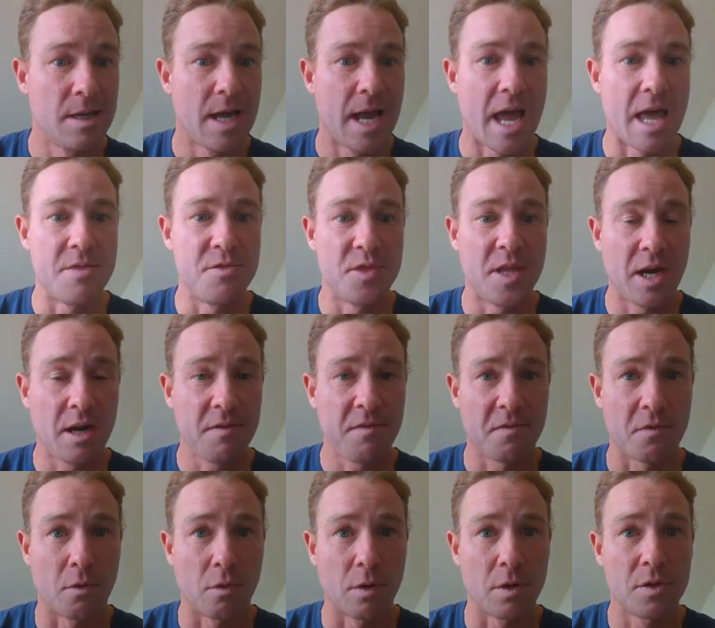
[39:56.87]
And
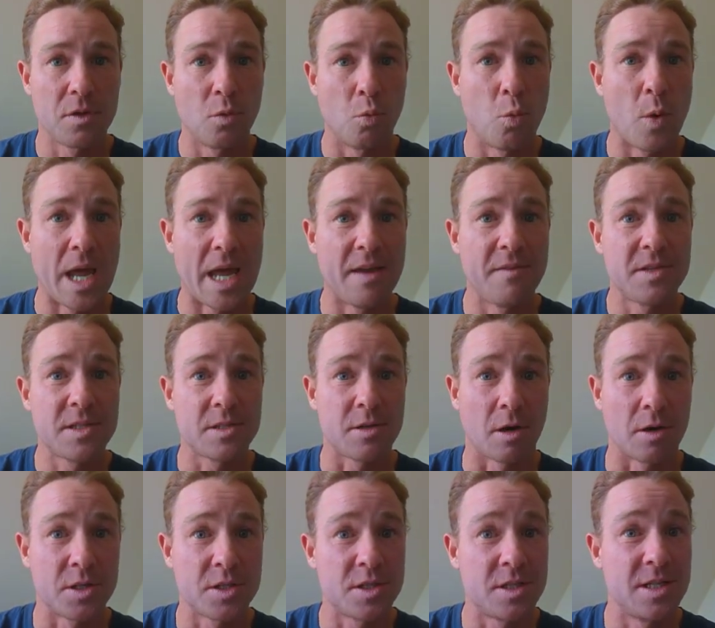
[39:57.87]
therefore, the wave
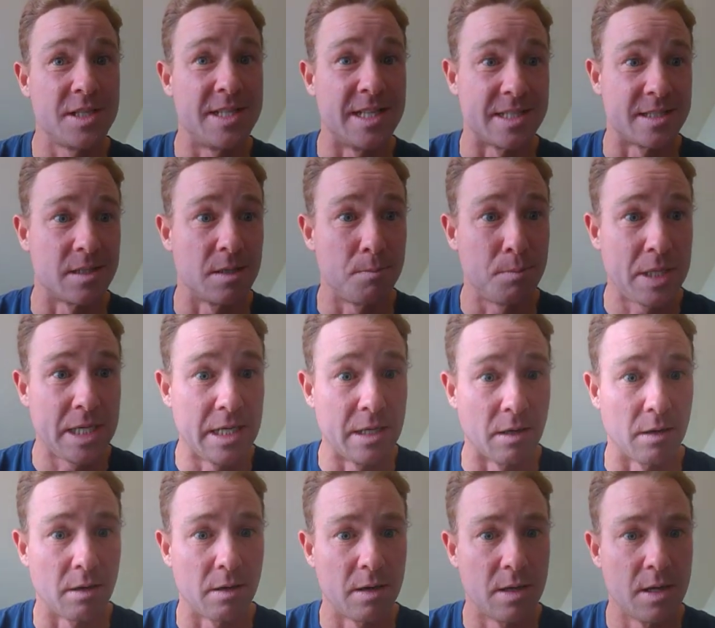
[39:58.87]
starts to disappear.